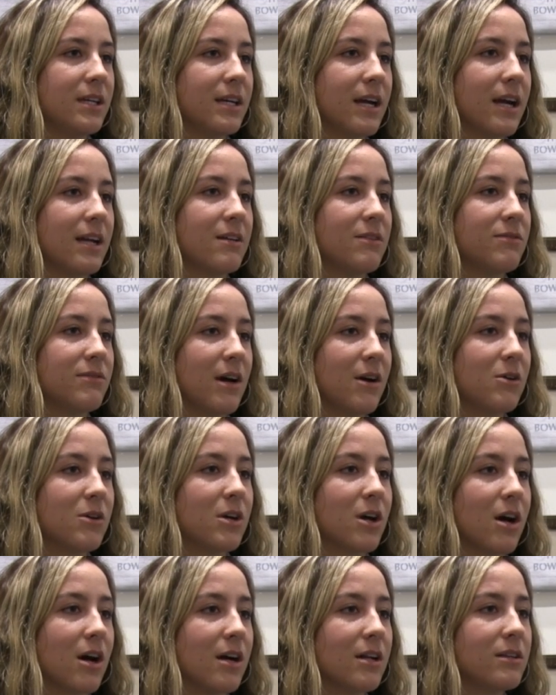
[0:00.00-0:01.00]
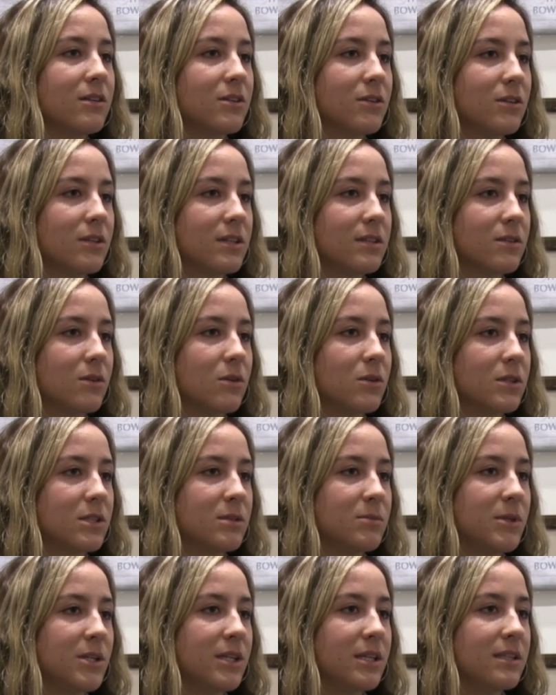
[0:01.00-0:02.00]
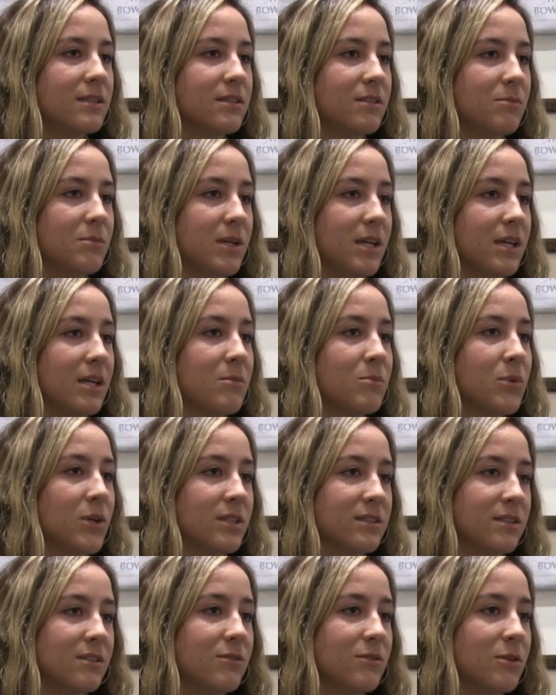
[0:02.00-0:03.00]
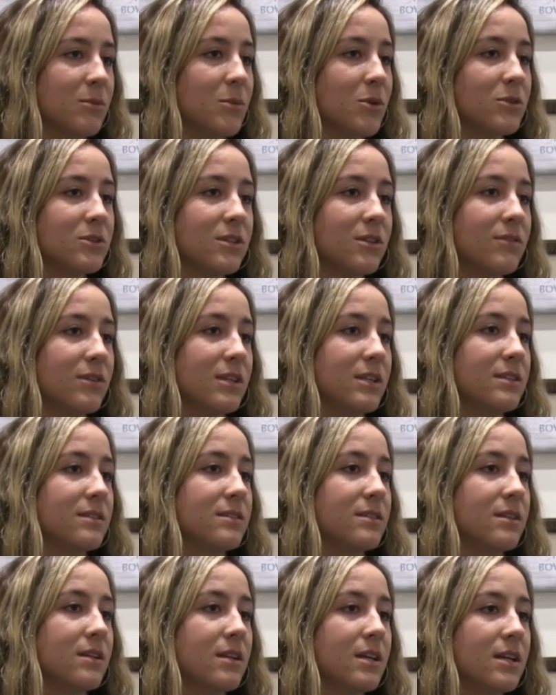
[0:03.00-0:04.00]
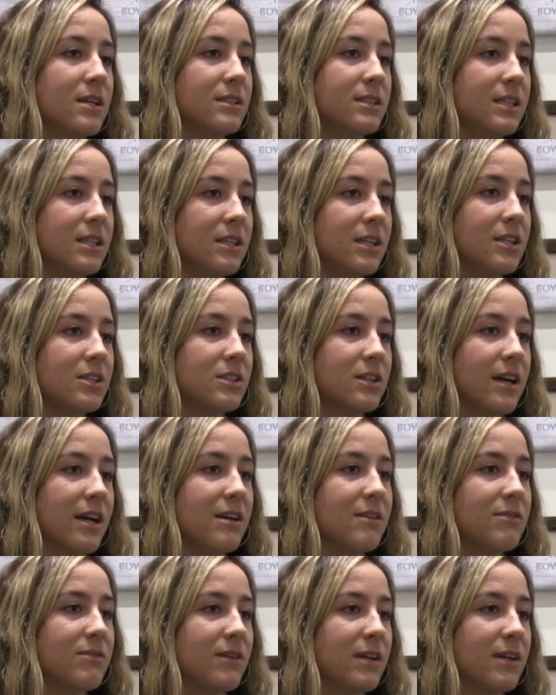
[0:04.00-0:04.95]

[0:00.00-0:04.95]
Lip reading: kind of found God through this whole experience of being in prison for most of his teenage life,